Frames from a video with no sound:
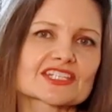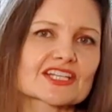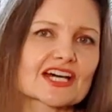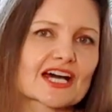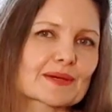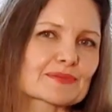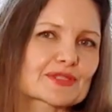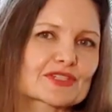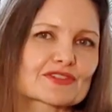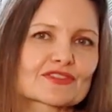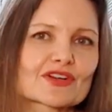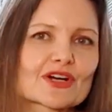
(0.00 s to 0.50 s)

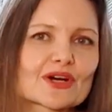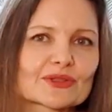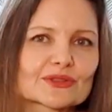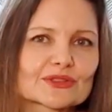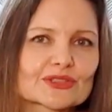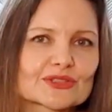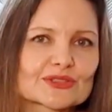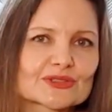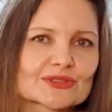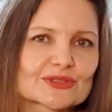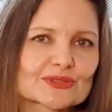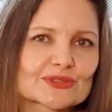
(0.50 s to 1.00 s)
types of
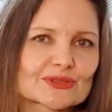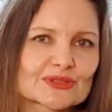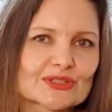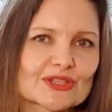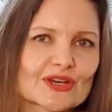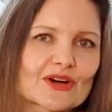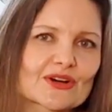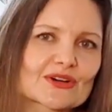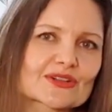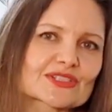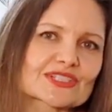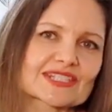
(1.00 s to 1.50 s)
Goldendoodle
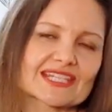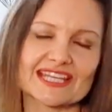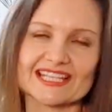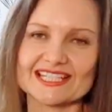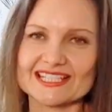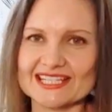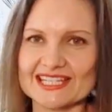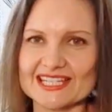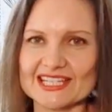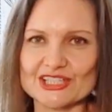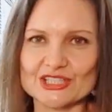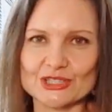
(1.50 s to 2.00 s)
dogs they
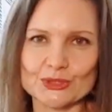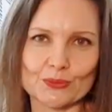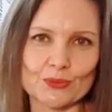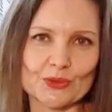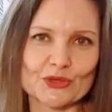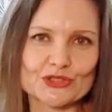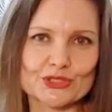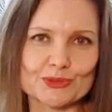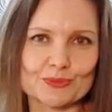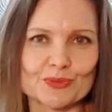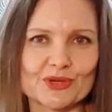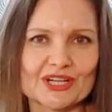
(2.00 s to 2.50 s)
steer
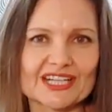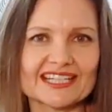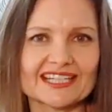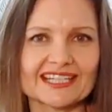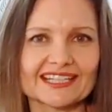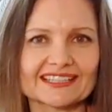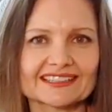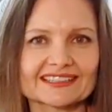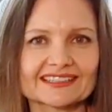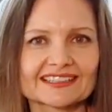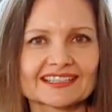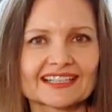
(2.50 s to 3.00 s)
towards
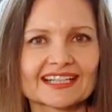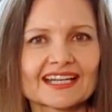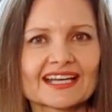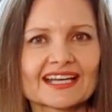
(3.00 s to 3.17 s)
breeding.